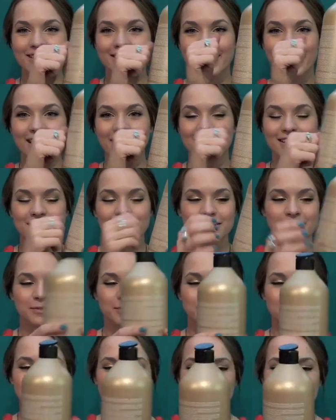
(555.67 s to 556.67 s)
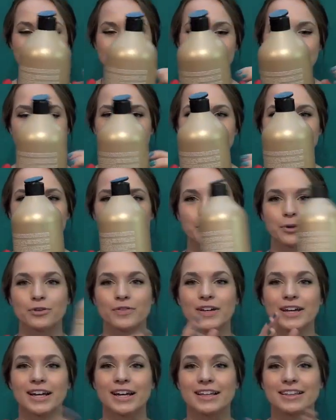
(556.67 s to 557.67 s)
Like, well, that's not
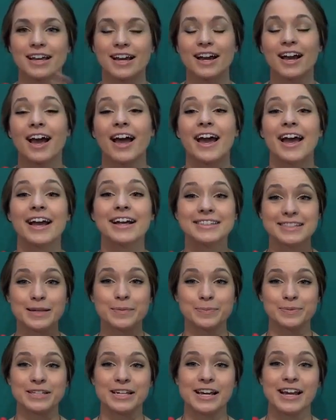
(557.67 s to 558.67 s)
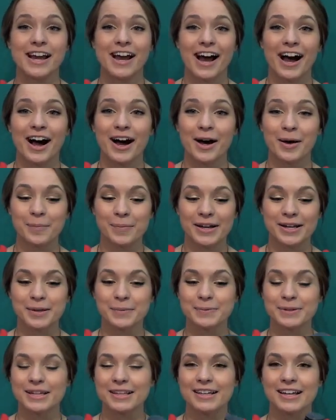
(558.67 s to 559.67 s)
proving anything. It's empty. Like,
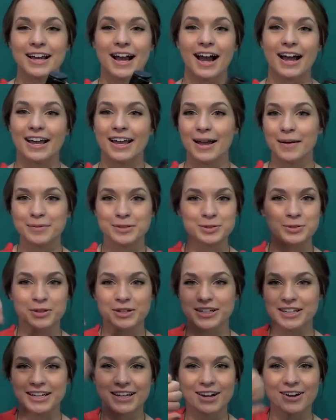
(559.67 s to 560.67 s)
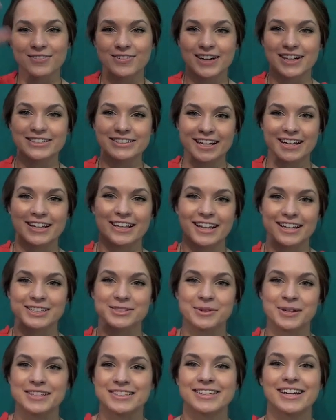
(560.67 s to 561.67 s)
completely, I kept squirting it over and trying to like
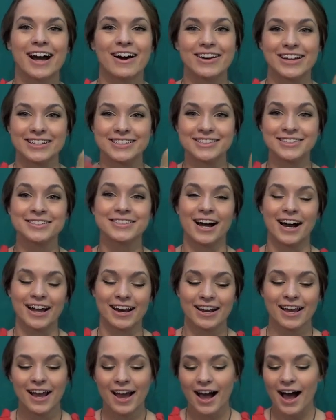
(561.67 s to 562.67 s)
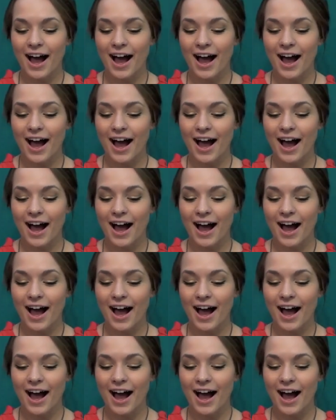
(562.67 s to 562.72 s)
squeeze it out. It's done.